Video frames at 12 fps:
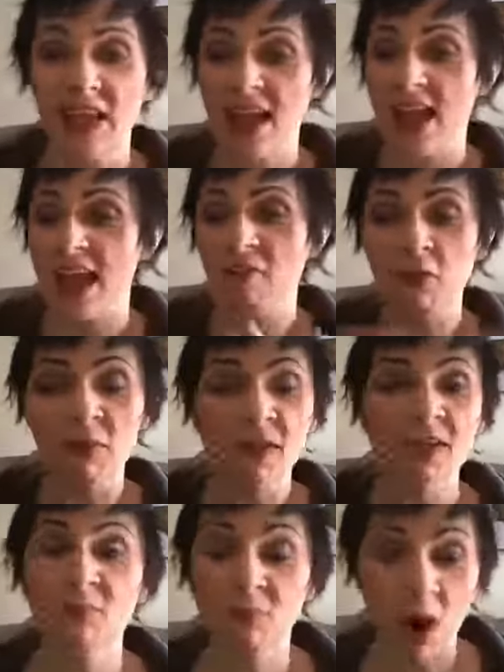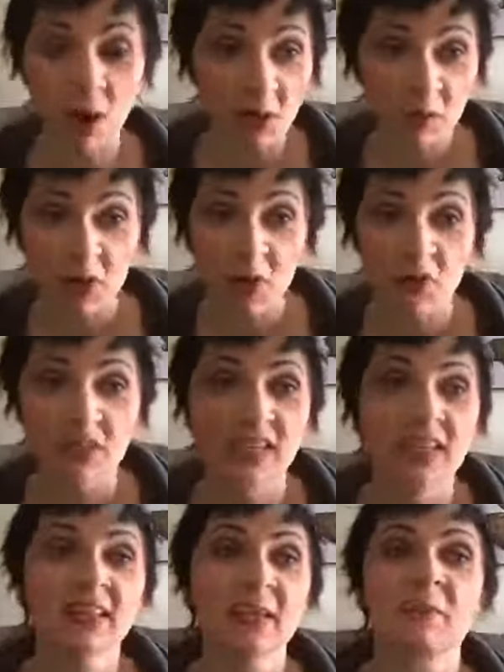Everybody's probably been
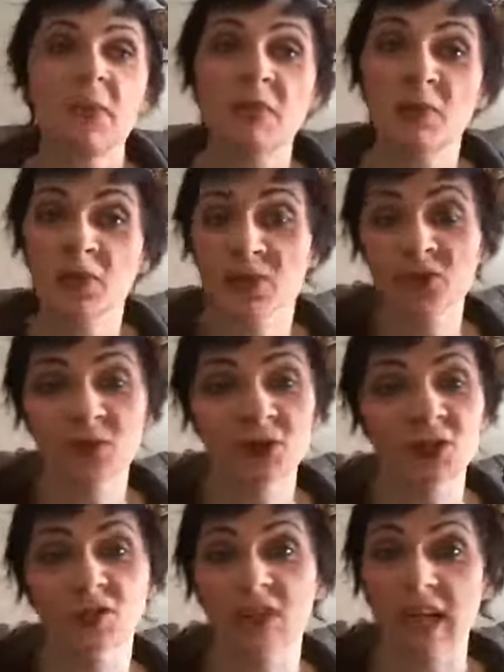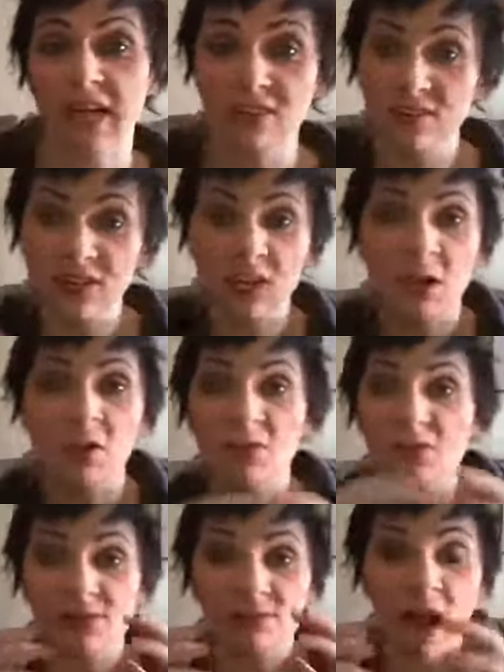noticing that people are doing, like, you know,
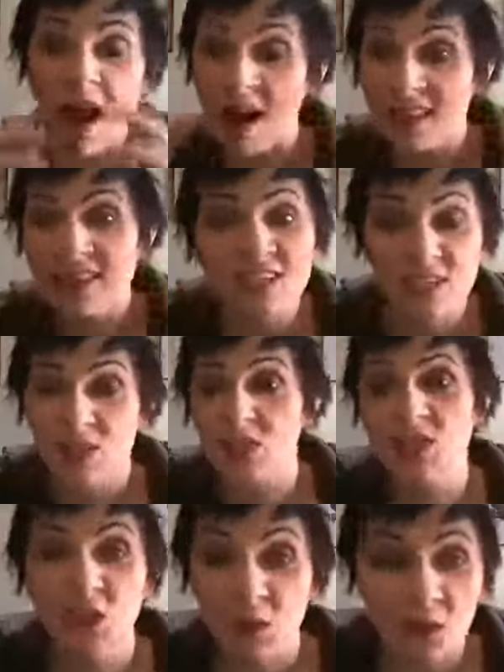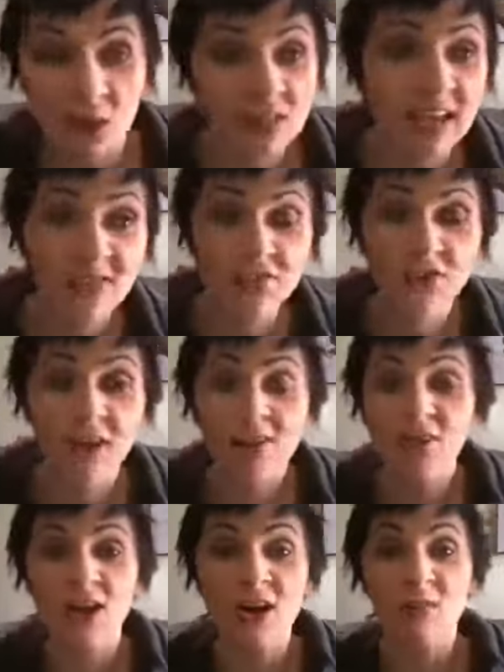behind the scenes tours. Yesterday I
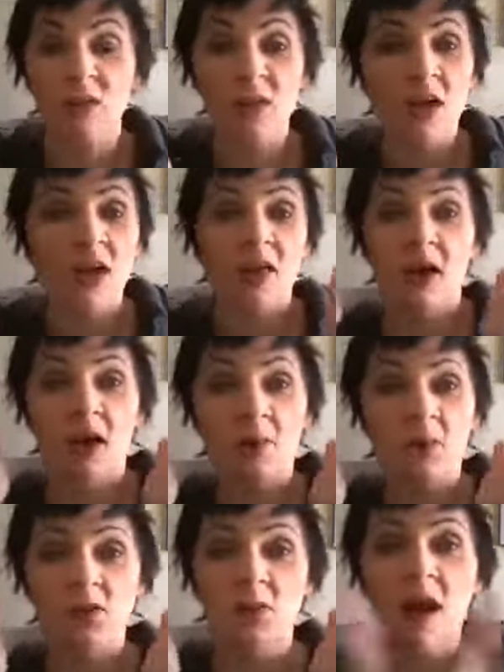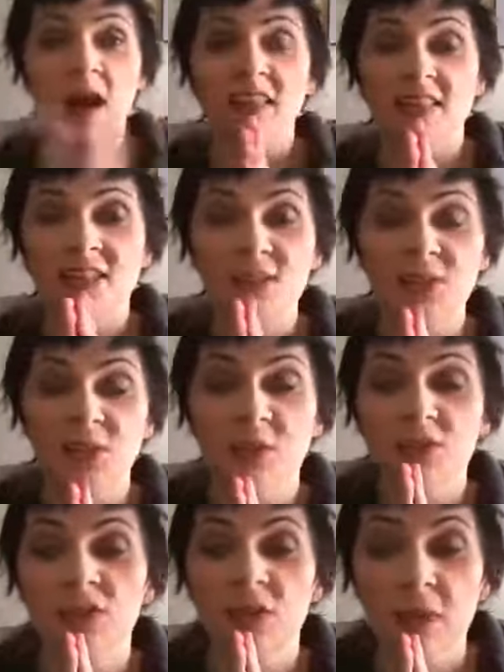talked about, there was behind the scenes
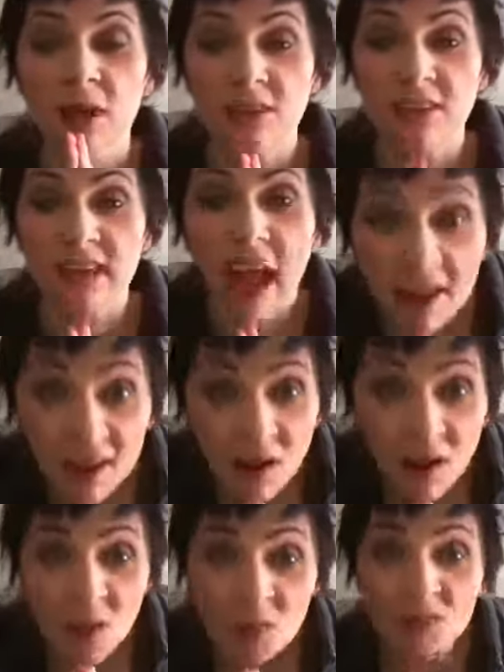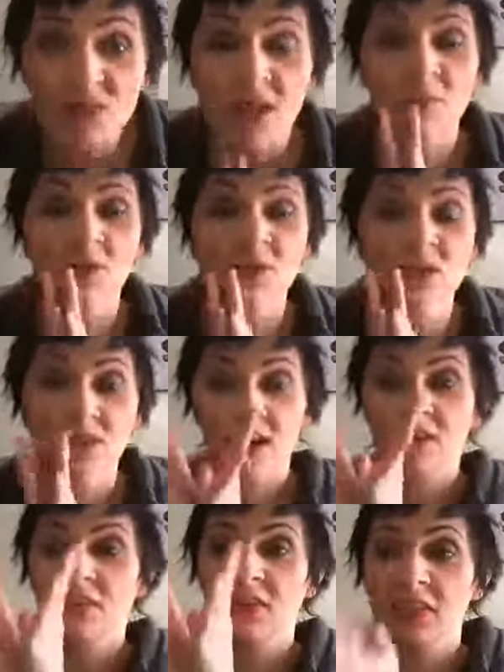tours to the Paris catacombs. I posted that
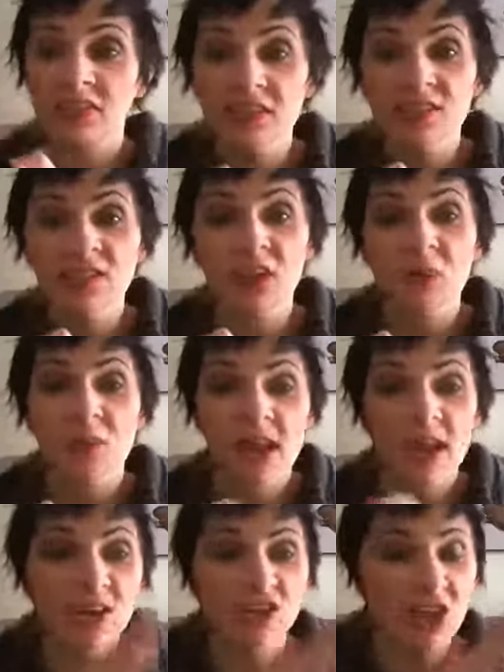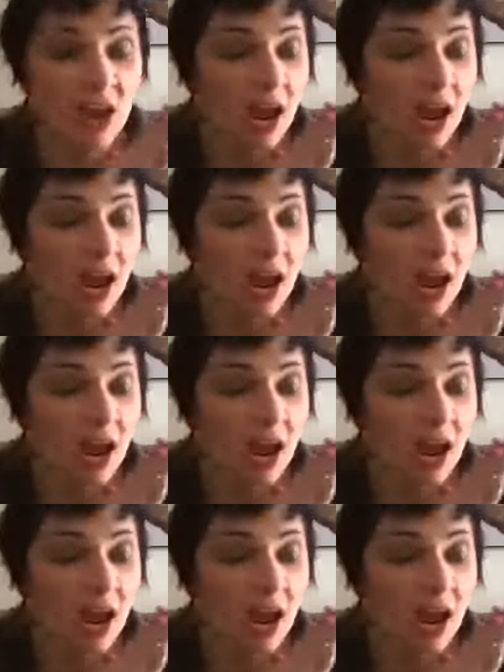on the Entity Seeker page.